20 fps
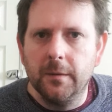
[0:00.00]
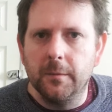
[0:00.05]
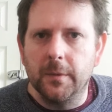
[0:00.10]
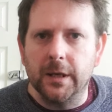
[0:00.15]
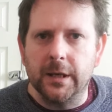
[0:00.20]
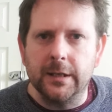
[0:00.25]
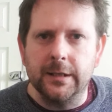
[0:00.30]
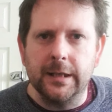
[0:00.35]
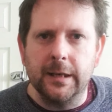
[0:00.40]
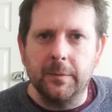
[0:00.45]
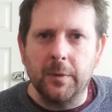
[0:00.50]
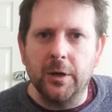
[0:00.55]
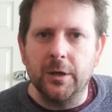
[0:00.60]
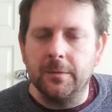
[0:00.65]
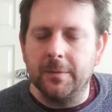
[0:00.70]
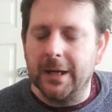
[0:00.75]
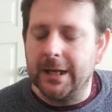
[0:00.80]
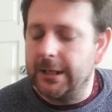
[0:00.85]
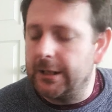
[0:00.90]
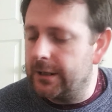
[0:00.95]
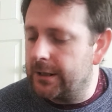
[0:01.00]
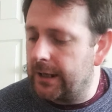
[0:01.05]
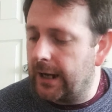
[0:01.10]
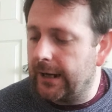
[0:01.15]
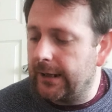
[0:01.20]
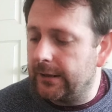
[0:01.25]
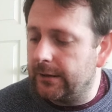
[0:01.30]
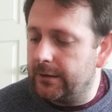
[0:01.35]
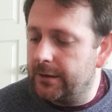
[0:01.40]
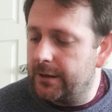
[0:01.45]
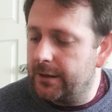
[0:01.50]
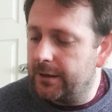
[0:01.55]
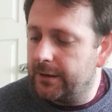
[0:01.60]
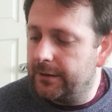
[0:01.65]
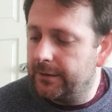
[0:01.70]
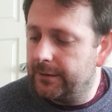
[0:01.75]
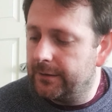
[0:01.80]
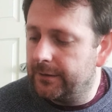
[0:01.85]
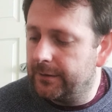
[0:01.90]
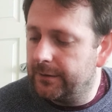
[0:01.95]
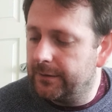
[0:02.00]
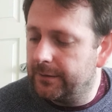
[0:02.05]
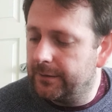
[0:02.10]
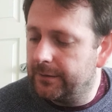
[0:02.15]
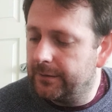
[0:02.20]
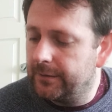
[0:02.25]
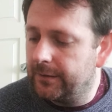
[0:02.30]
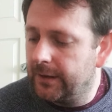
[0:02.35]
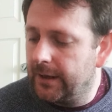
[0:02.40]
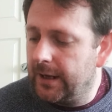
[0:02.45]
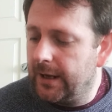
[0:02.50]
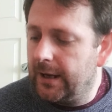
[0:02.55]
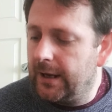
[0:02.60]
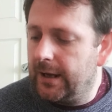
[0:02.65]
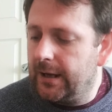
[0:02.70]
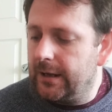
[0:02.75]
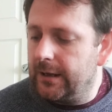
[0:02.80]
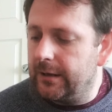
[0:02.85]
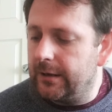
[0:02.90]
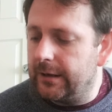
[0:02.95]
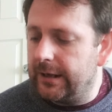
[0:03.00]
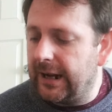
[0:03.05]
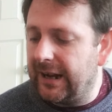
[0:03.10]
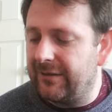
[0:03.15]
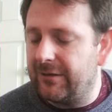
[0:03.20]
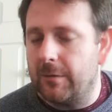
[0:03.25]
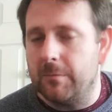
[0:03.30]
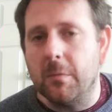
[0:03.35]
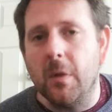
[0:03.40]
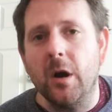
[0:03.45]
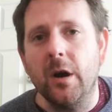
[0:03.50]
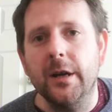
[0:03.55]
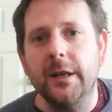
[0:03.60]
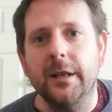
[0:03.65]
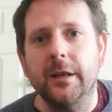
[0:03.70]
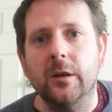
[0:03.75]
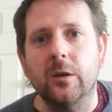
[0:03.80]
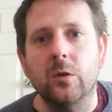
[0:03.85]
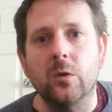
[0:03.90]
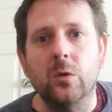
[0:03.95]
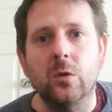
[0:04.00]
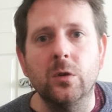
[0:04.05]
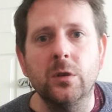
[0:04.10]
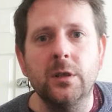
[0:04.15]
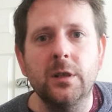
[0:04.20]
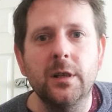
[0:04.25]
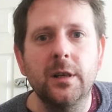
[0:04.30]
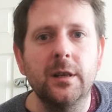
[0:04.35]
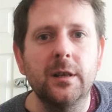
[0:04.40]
because they're both major scales. You'd have a minor chord